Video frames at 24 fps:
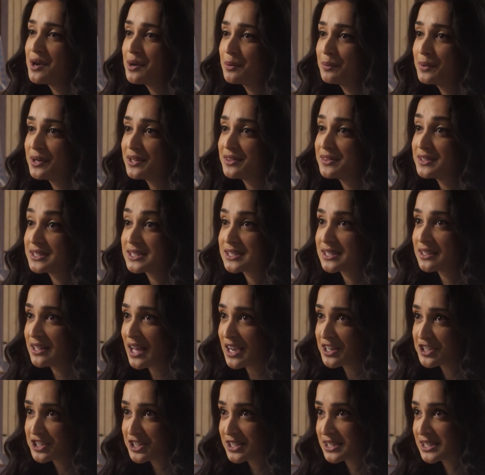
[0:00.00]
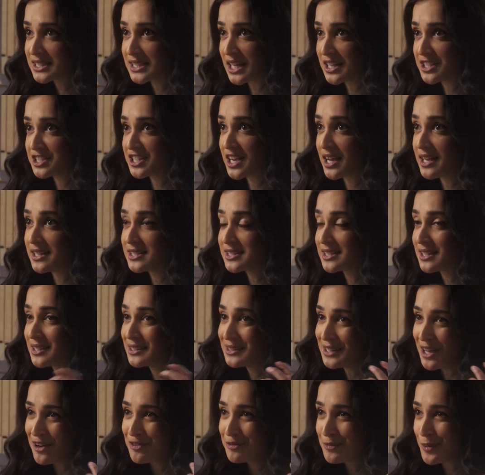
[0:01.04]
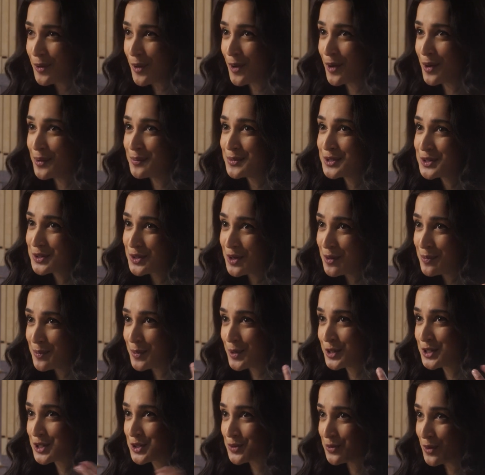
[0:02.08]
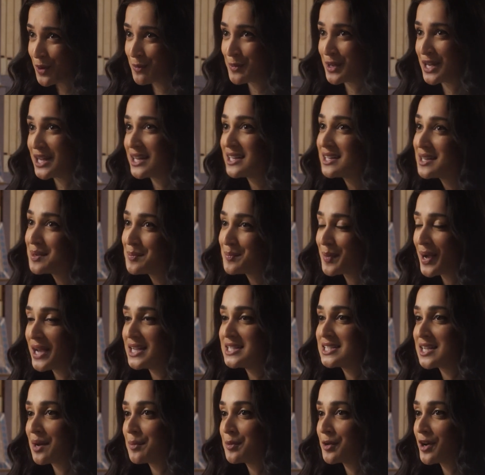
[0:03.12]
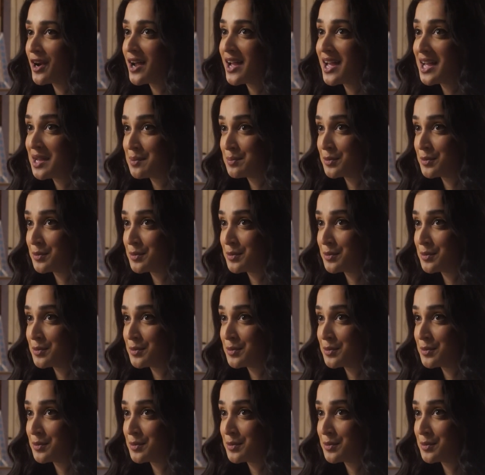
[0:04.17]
with selections such as Love Poem to a Butch Woman by Deborah A.